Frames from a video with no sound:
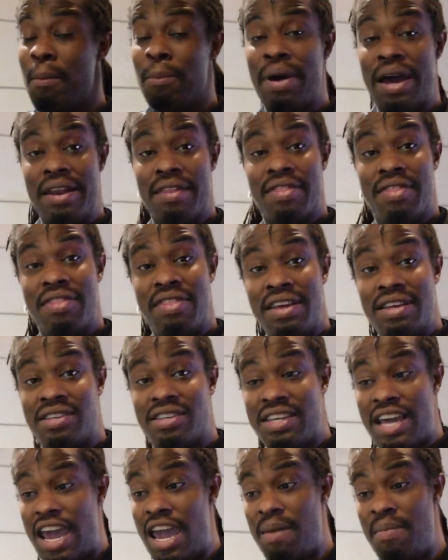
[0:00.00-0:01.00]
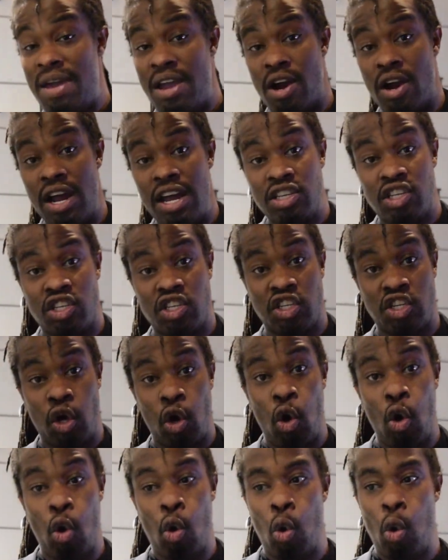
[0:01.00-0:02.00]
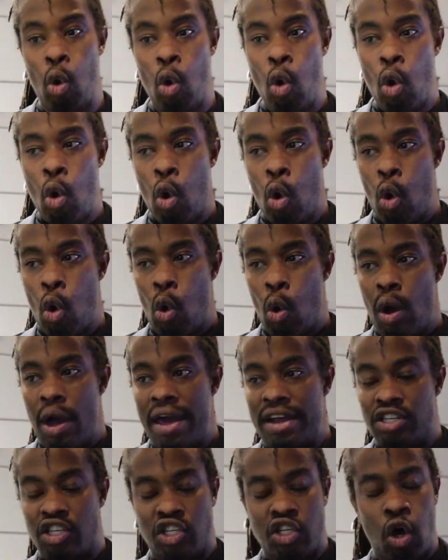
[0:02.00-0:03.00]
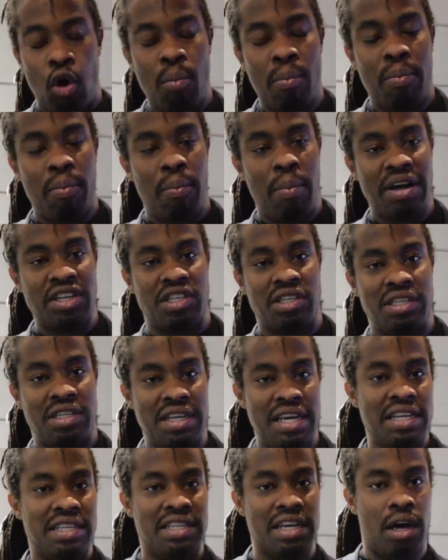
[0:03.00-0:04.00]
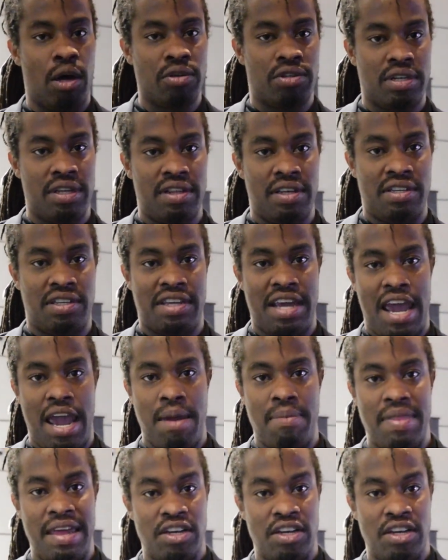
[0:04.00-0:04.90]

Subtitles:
But this game here is there's so much detail to this game.